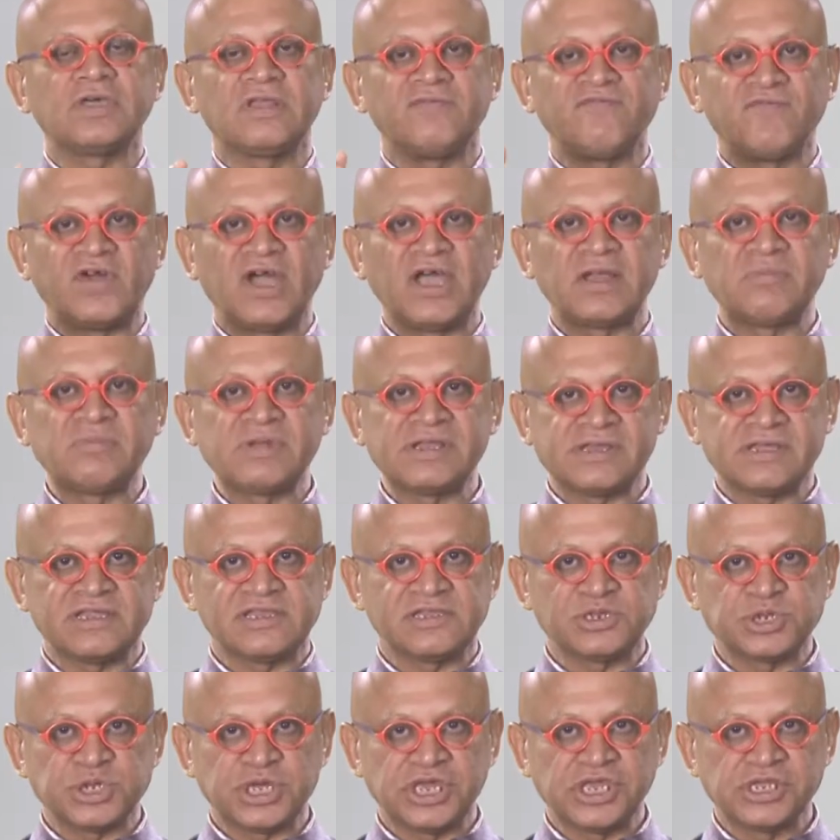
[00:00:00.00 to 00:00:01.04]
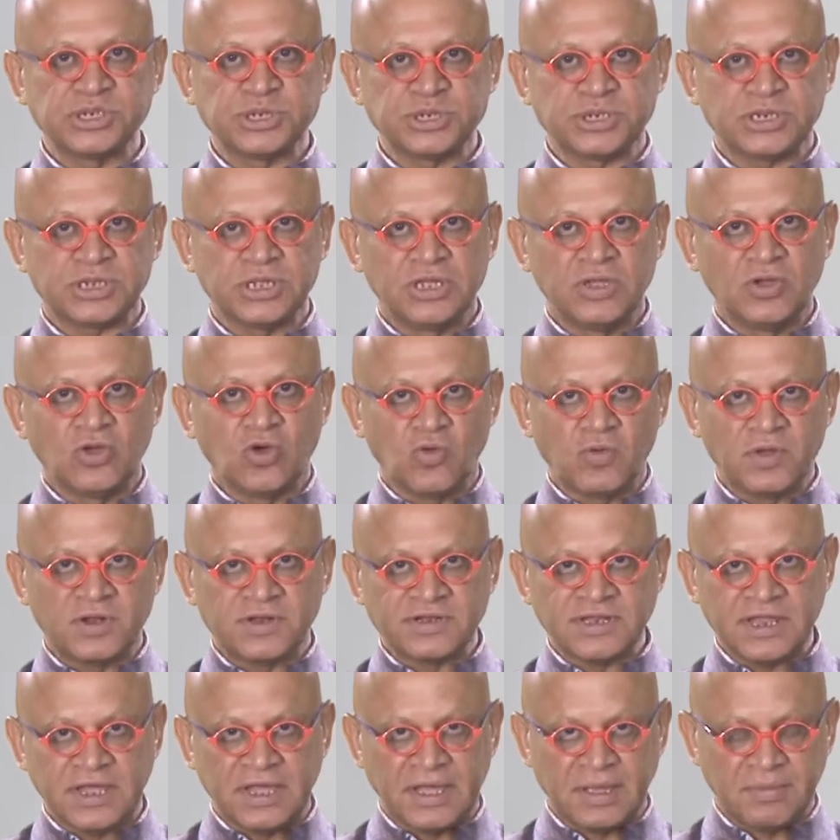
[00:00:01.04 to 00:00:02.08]
environment has changed over
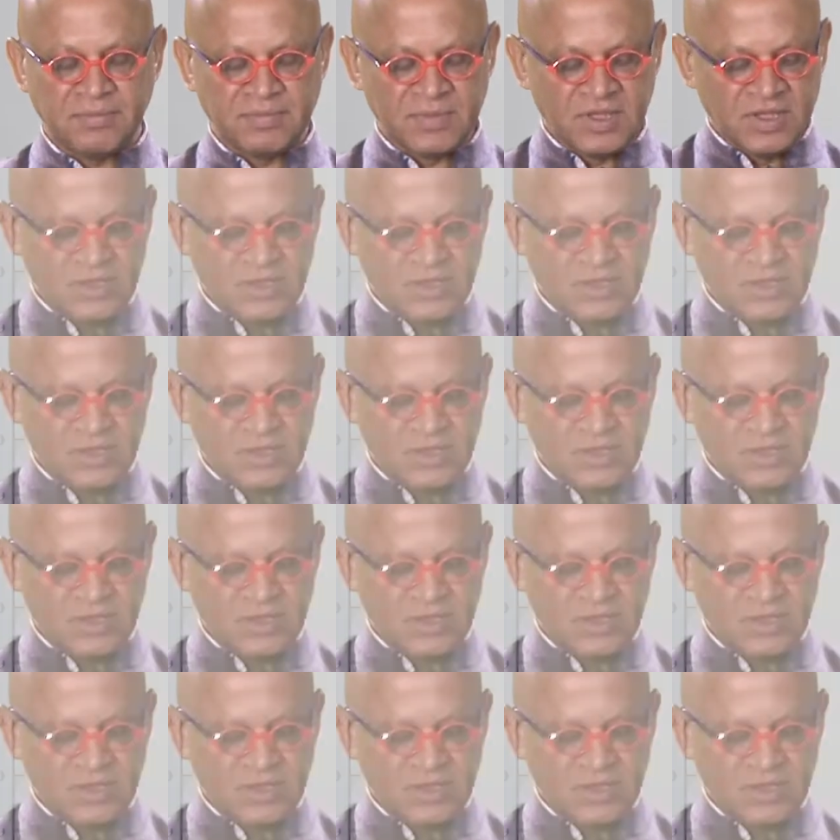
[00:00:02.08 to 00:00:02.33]
time.